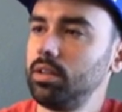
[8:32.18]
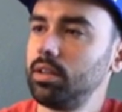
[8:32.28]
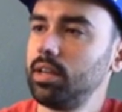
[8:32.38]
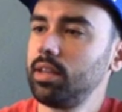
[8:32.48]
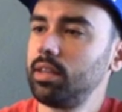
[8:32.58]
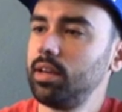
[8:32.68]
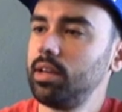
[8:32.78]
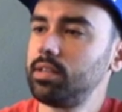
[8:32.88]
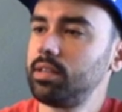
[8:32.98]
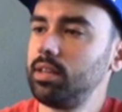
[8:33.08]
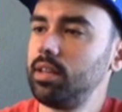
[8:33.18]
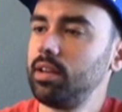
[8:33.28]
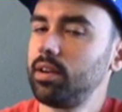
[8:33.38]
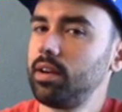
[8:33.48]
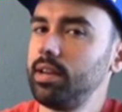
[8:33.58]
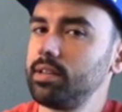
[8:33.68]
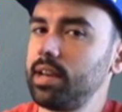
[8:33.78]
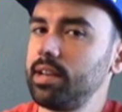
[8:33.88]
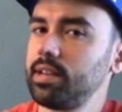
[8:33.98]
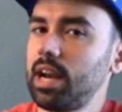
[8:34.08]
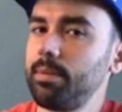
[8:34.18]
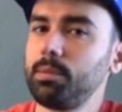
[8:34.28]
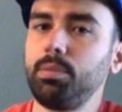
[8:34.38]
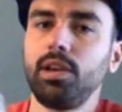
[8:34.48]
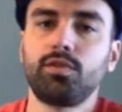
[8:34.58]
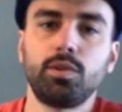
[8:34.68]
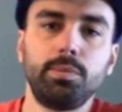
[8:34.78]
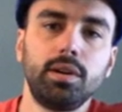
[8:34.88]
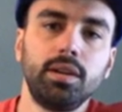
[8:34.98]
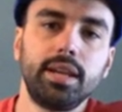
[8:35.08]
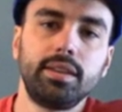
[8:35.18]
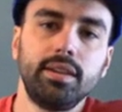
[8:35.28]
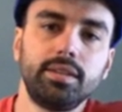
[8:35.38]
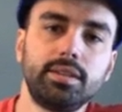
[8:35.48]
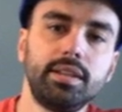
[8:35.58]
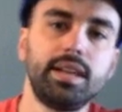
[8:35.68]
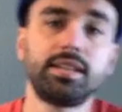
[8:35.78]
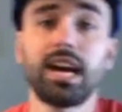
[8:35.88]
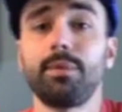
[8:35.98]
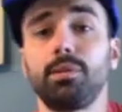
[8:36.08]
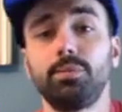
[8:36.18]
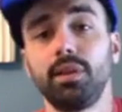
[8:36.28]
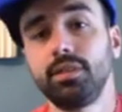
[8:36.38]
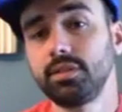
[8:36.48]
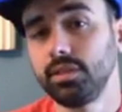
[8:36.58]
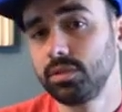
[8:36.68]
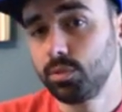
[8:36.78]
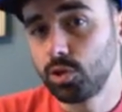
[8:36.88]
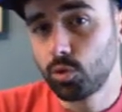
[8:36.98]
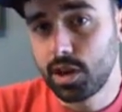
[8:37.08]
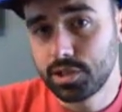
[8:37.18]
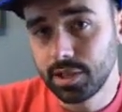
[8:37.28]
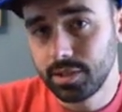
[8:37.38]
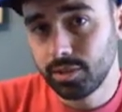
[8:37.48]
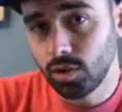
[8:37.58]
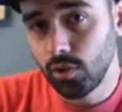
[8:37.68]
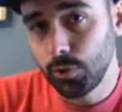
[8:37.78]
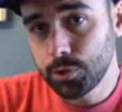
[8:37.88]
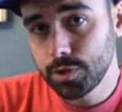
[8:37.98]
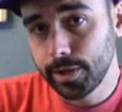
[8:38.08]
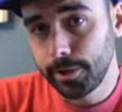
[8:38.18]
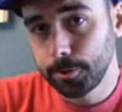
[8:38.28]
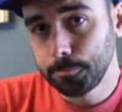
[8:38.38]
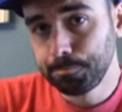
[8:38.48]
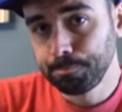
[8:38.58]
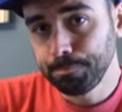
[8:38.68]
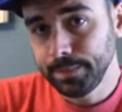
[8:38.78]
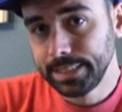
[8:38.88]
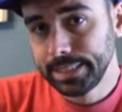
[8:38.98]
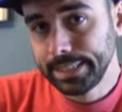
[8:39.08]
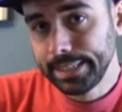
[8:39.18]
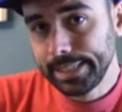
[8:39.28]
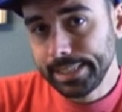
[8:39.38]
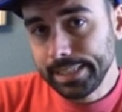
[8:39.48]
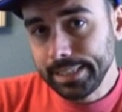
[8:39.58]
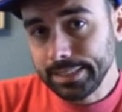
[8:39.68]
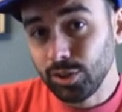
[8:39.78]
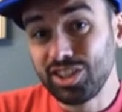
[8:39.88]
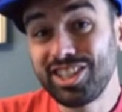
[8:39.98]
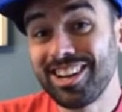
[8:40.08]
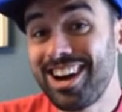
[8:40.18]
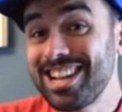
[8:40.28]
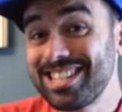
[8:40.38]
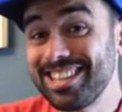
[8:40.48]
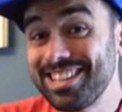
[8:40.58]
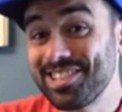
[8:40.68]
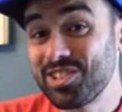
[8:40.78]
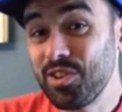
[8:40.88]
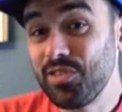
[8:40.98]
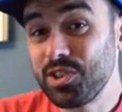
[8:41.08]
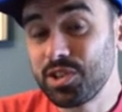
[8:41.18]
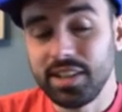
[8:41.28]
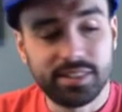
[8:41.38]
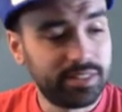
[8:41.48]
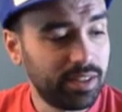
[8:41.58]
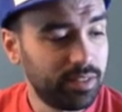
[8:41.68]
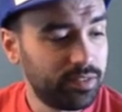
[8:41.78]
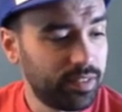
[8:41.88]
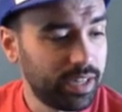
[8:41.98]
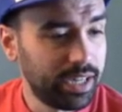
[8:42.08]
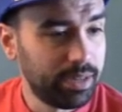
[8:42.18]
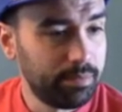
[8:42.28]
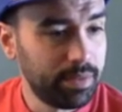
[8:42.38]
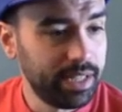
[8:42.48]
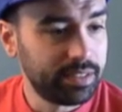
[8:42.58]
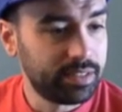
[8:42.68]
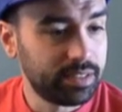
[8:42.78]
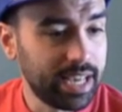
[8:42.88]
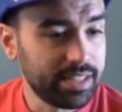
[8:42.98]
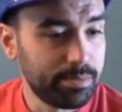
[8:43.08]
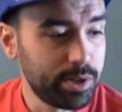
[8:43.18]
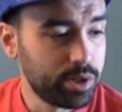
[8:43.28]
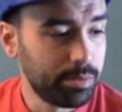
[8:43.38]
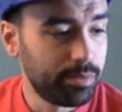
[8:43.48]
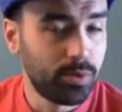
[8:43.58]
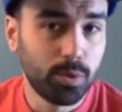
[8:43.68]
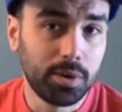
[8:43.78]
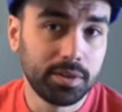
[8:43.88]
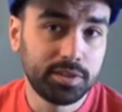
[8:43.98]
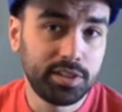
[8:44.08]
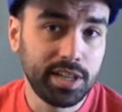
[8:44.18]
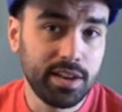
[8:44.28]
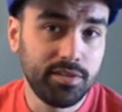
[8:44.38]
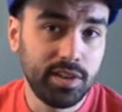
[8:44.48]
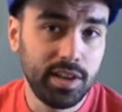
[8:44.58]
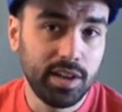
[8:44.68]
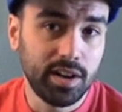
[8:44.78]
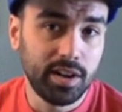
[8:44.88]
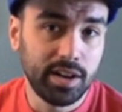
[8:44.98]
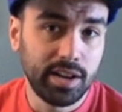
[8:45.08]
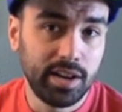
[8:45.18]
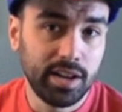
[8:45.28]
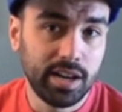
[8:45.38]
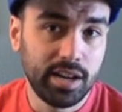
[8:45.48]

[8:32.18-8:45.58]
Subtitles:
think that there is a time and a place for a beer like this, and that time and a place is when you're watching a DiscoVision title. So let's get on to the DiscoVision itself. It's, as mentioned before, CAV on...